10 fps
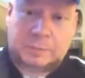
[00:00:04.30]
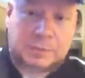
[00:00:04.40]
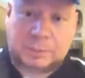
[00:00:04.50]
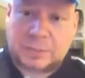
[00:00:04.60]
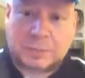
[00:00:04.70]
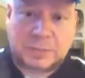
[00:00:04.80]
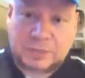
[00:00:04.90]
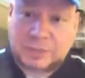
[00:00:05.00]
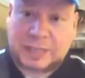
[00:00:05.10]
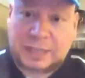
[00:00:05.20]
sometimes I
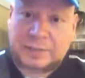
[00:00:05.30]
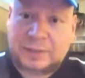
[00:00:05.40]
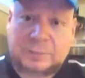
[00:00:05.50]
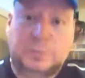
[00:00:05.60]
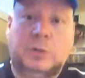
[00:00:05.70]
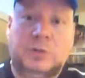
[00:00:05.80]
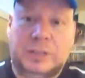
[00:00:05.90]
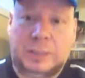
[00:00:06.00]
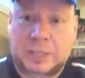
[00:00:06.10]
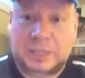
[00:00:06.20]
just get in these moods
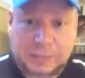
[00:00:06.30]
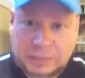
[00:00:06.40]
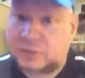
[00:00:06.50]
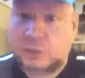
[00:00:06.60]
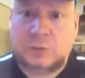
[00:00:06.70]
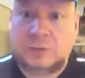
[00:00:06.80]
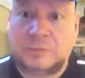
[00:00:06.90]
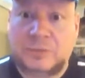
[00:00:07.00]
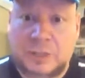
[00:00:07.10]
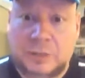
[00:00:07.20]
and I'm like, let's do
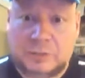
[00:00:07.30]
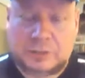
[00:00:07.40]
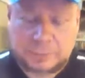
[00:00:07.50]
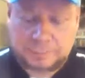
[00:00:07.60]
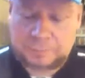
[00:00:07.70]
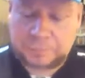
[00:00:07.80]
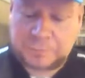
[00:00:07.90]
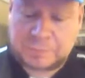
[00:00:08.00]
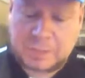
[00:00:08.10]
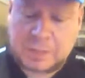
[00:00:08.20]
some videos.
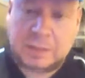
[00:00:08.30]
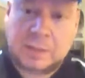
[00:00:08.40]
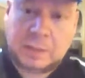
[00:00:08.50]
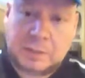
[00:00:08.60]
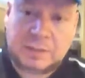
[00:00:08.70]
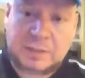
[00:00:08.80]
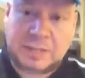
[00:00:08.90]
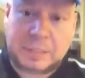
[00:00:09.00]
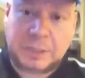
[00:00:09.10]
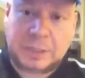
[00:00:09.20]
This is
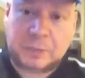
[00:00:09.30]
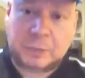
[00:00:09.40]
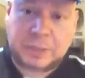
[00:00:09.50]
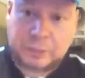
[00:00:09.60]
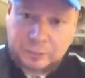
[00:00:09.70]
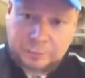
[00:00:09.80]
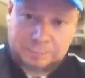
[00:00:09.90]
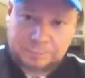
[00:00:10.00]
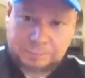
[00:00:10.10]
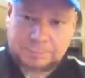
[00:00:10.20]
Damien Nightwing here,
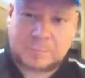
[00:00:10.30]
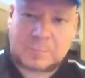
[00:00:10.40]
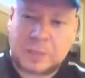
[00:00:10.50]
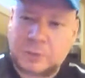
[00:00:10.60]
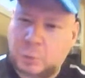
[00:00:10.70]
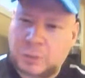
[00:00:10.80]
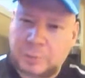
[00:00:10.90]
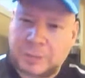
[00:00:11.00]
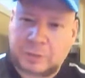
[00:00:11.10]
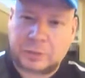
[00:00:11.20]
the
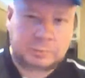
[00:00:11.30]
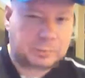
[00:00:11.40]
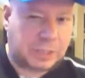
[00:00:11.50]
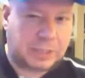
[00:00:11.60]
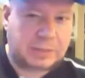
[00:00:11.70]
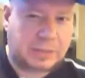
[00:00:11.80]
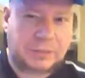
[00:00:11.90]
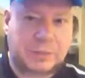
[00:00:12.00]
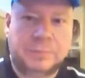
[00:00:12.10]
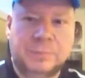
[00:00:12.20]
Widowmaker
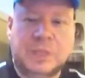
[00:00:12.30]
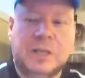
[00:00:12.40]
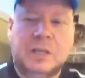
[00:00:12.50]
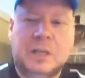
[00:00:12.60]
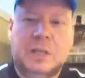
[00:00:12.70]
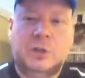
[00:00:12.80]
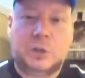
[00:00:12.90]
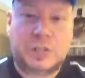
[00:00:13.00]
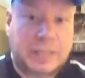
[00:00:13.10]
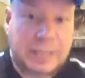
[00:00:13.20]
97,
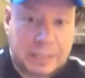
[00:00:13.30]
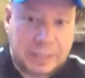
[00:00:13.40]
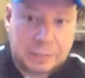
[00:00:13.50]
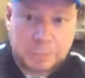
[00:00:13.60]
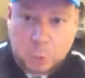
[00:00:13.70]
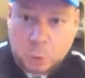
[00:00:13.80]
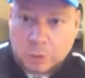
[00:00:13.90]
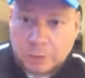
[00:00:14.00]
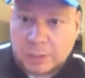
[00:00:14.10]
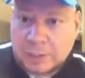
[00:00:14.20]
your Canadian
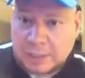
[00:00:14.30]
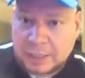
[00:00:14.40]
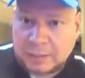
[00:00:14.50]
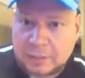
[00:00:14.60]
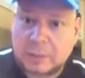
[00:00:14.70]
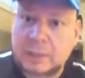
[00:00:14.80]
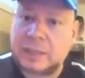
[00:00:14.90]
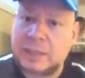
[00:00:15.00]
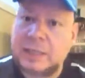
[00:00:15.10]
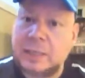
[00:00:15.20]
porn king,
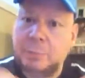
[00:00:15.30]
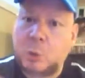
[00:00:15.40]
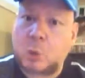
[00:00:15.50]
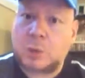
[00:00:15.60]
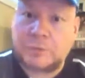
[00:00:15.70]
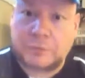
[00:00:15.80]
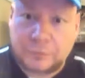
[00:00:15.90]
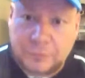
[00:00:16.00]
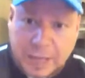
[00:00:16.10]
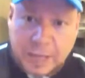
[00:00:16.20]
Canadian porn
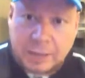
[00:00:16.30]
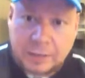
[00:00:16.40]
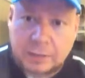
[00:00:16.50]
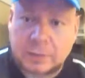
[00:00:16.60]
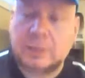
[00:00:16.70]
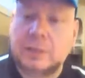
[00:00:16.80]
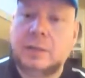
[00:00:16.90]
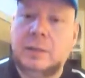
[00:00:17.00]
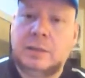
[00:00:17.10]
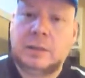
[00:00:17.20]
fan,
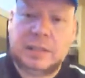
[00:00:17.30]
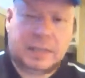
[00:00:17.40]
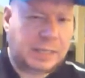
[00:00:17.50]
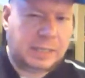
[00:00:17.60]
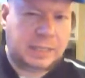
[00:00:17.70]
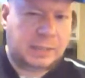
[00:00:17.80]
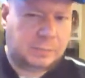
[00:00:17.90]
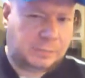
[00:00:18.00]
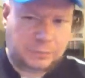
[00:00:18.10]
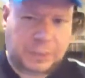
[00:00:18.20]

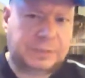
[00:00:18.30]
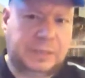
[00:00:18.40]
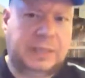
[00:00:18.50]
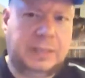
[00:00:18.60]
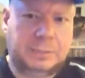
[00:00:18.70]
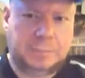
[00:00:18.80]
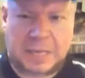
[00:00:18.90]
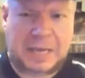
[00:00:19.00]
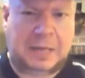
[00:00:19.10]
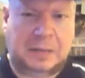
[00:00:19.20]
Canadian friendly
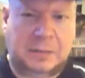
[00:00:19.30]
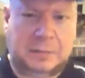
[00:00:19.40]
man